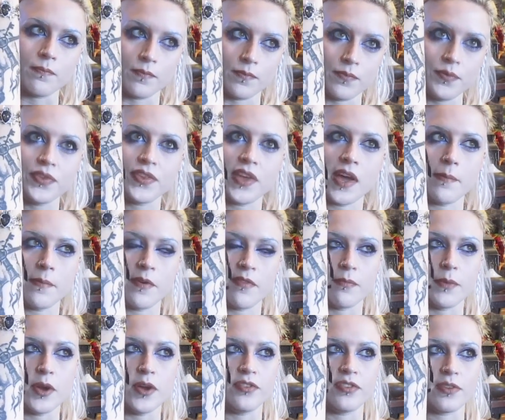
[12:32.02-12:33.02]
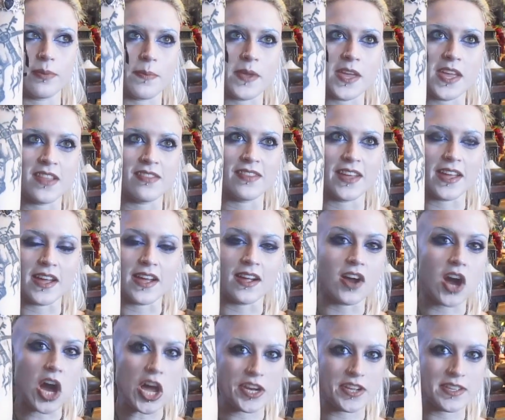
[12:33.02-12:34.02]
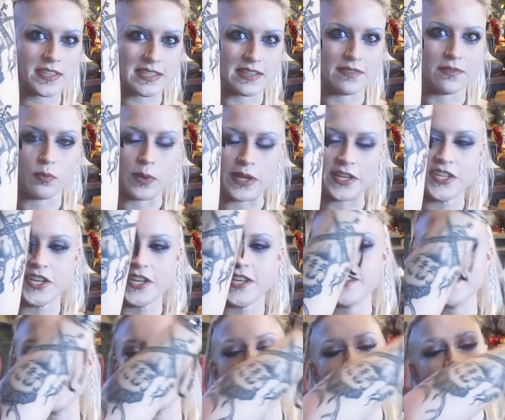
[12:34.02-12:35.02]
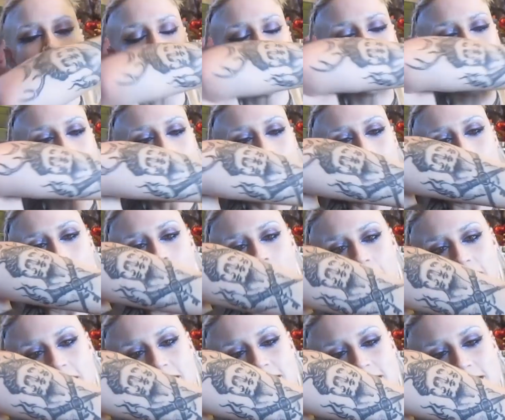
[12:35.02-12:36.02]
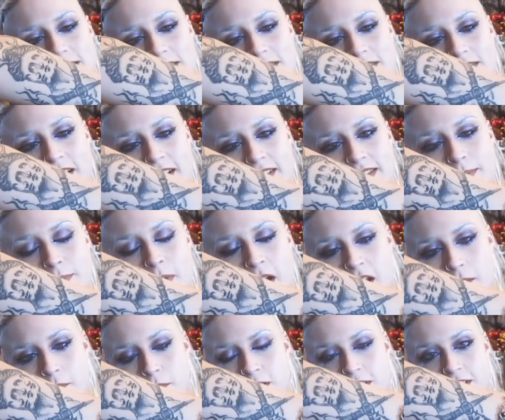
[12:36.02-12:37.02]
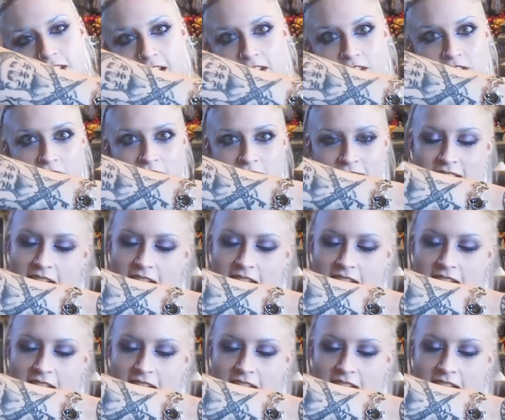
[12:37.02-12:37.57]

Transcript: some of most being like a goddess of witches, but that's my protection